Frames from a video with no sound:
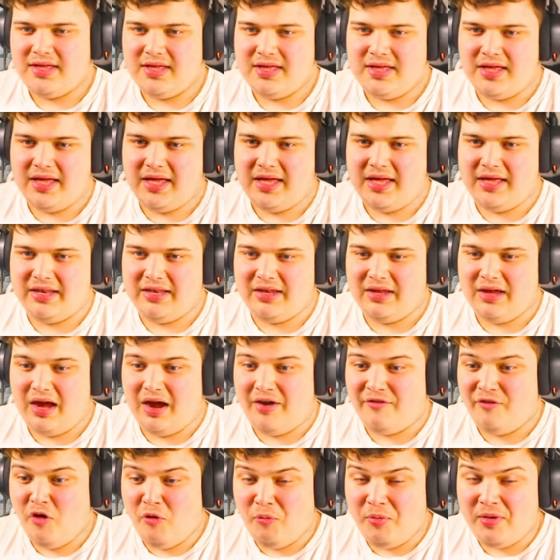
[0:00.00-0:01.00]
And
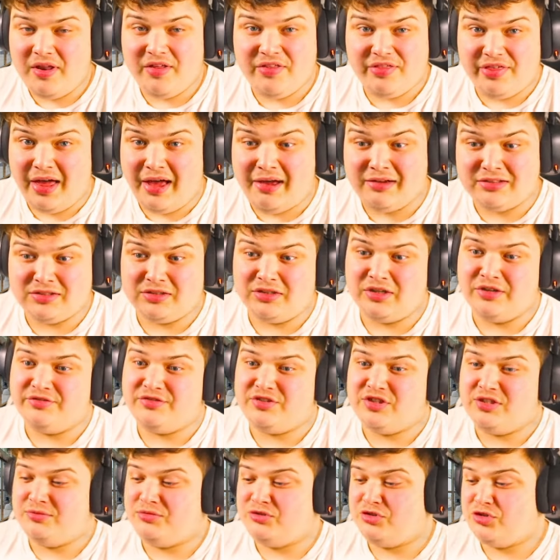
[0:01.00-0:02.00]
I've opened a thousand of
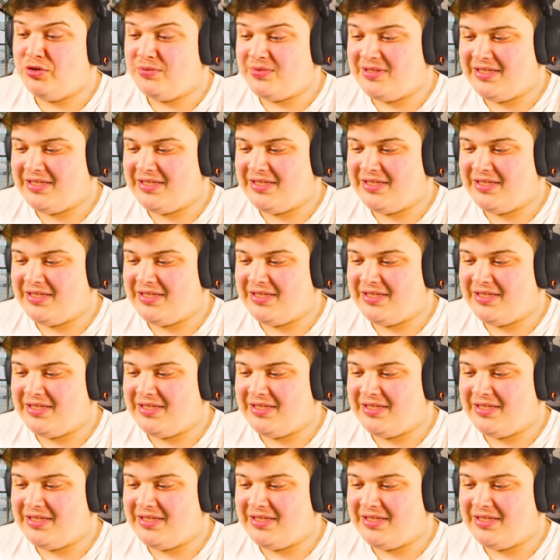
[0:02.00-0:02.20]
Dreams and